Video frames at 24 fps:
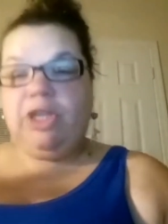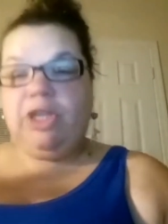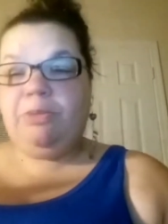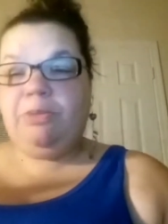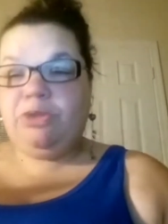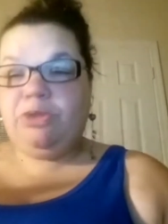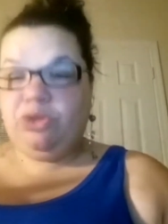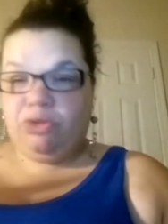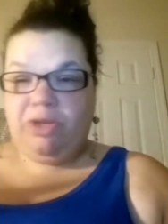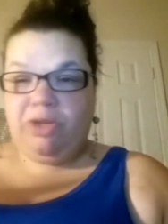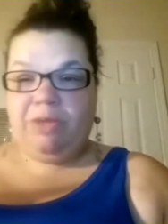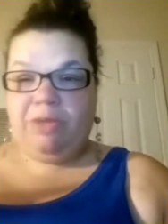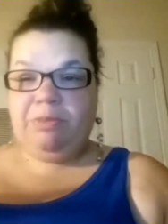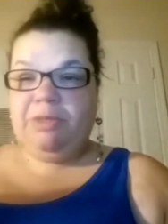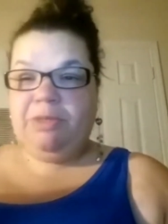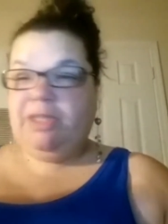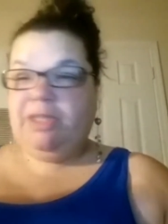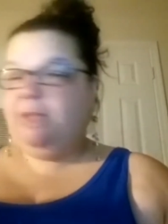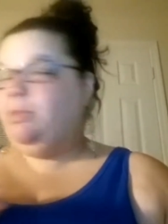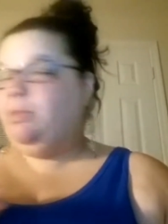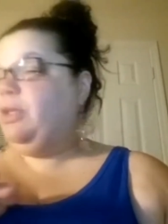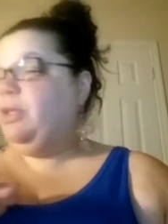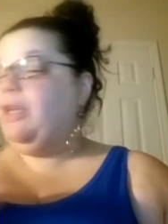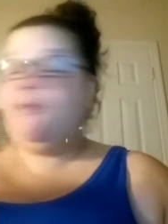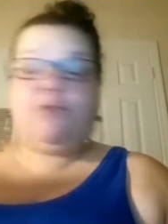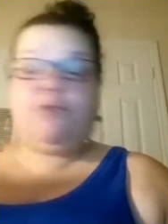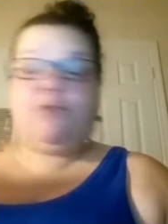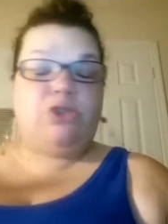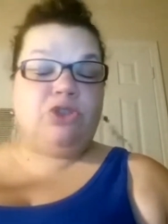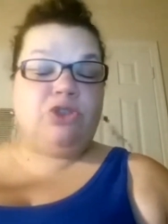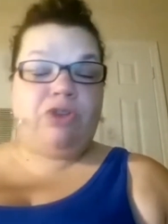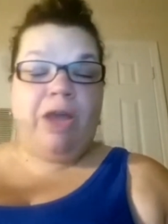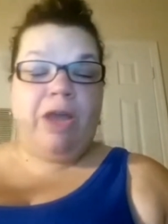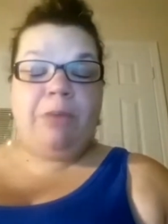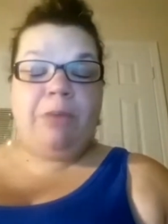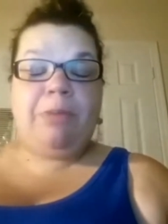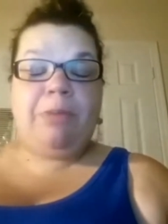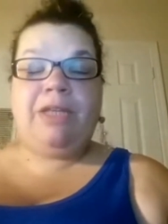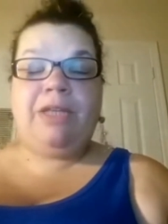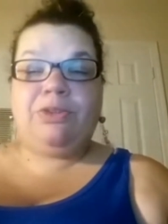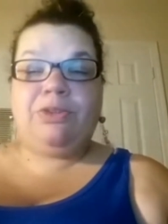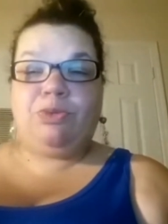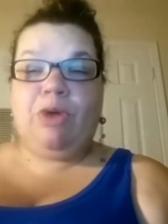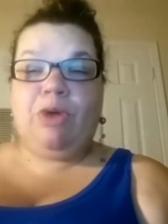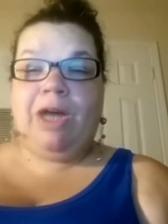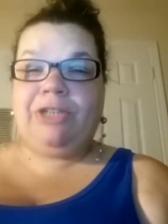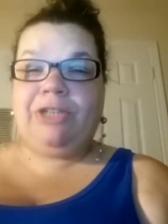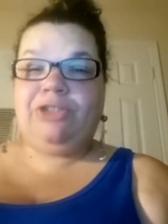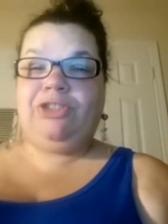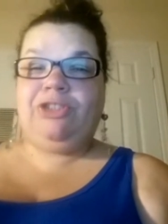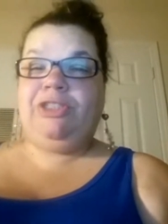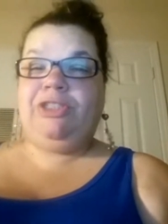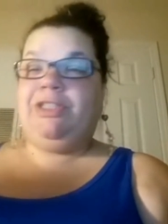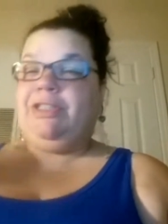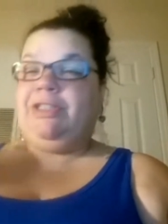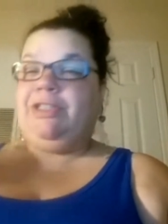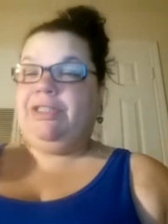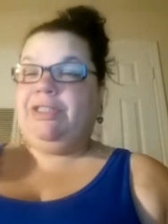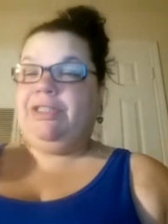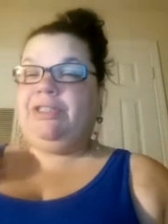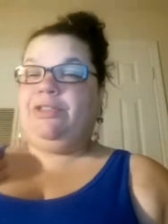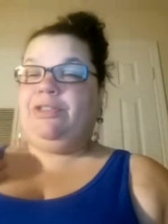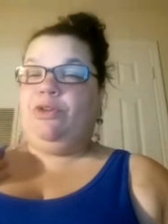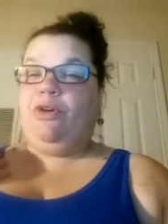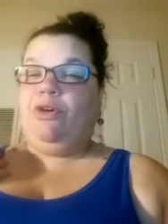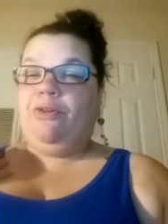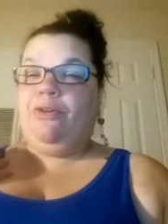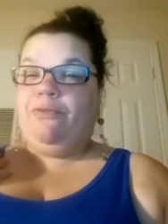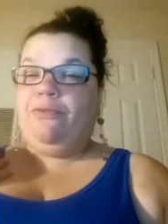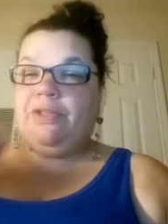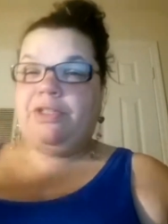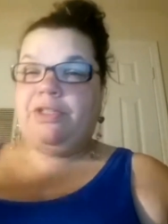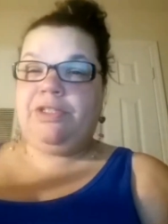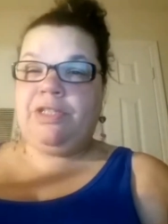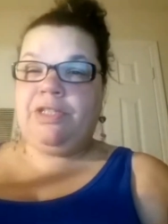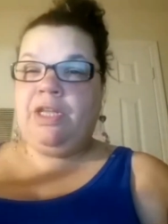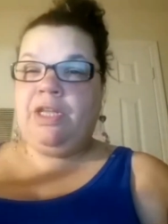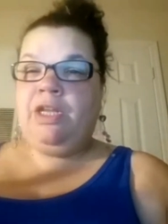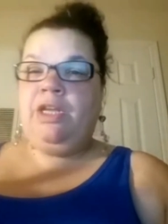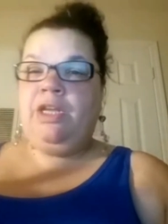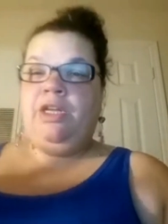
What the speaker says: straight men. But if a straight man's watching this, it's no offense